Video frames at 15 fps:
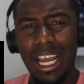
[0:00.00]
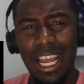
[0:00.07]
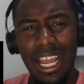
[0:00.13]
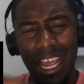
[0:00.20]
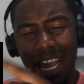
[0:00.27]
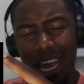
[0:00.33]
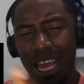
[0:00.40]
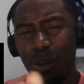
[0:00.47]
I
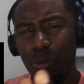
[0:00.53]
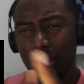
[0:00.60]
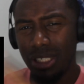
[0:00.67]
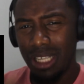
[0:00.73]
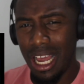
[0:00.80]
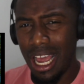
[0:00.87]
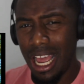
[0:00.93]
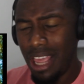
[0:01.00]
had was
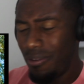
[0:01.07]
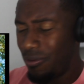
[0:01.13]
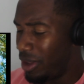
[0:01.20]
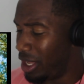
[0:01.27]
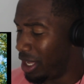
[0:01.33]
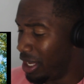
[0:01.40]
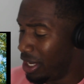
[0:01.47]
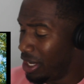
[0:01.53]

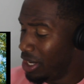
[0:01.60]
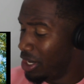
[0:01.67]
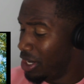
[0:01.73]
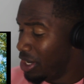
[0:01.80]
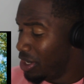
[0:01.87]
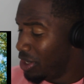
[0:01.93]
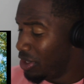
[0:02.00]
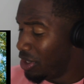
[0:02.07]
ivy.
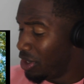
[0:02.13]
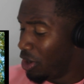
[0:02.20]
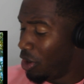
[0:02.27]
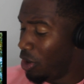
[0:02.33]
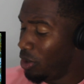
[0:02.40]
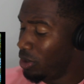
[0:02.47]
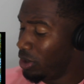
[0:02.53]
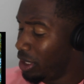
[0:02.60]
The
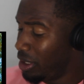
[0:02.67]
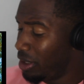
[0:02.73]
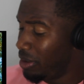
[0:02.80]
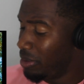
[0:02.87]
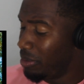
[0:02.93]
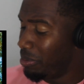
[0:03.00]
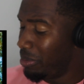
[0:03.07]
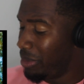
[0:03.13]
only
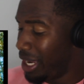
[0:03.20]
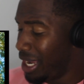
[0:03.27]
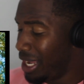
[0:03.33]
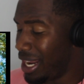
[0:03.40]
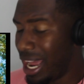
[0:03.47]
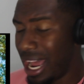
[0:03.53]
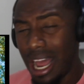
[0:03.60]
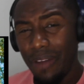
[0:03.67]

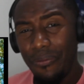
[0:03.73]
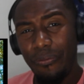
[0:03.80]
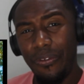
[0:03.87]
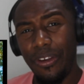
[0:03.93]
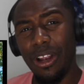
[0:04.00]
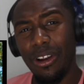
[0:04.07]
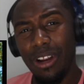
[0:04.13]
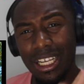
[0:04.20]
man I
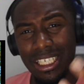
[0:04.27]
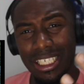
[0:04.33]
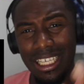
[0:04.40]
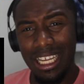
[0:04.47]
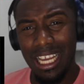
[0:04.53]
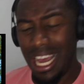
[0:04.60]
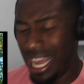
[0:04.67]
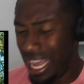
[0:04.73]
fear is
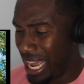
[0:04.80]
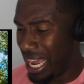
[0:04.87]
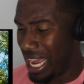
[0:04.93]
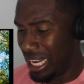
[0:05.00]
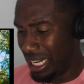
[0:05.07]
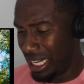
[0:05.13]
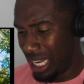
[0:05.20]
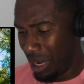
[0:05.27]

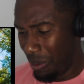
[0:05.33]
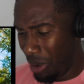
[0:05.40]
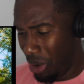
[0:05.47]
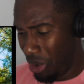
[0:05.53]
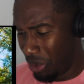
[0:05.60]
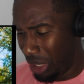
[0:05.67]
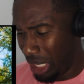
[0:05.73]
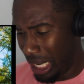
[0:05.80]
God. Come
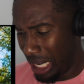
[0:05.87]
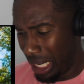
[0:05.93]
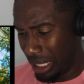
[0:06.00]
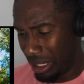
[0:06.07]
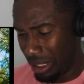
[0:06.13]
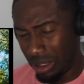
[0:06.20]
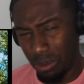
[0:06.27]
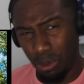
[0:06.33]
on in.
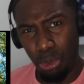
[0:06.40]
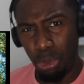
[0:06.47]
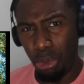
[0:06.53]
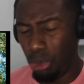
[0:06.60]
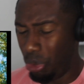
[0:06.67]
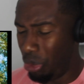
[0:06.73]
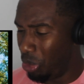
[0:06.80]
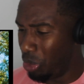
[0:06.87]

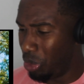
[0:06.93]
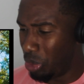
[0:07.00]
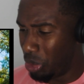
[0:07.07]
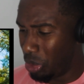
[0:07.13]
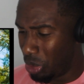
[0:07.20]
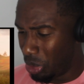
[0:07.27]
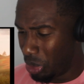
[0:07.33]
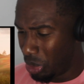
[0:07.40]
Ooh.
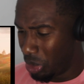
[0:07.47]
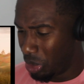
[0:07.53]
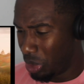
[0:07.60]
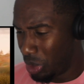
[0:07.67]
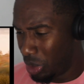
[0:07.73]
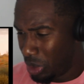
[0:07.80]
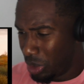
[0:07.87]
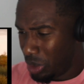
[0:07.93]

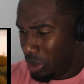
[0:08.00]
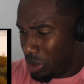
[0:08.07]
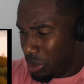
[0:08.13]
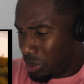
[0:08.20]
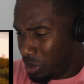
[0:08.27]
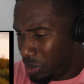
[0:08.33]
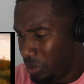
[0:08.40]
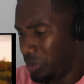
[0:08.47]
No
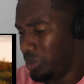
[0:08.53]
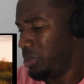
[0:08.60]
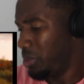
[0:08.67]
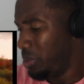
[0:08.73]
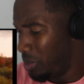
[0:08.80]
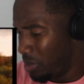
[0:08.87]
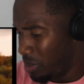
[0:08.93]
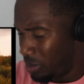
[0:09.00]
buck
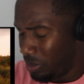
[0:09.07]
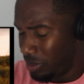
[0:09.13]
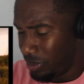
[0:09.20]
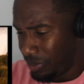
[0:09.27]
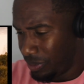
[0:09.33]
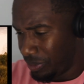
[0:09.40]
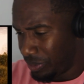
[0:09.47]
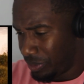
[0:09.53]
can
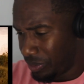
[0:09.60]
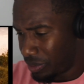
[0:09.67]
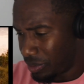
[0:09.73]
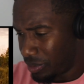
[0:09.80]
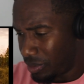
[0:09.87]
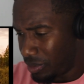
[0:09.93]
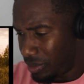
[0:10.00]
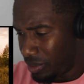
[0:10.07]
stare
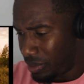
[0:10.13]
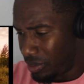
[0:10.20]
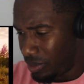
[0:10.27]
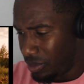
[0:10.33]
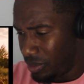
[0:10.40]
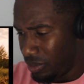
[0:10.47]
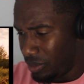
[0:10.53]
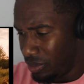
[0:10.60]
me
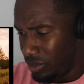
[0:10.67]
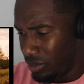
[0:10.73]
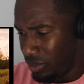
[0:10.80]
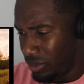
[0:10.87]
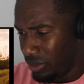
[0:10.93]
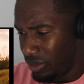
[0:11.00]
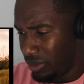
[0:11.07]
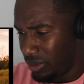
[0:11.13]
down.
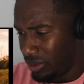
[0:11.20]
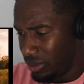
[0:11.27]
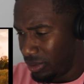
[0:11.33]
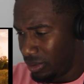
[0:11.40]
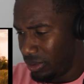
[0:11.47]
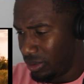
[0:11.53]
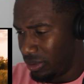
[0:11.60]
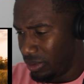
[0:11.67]

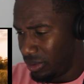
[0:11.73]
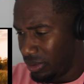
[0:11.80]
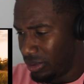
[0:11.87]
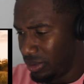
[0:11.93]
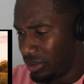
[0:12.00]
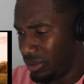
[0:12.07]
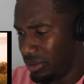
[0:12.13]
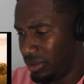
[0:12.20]
No
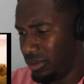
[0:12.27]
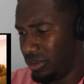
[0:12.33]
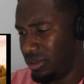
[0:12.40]
neighbor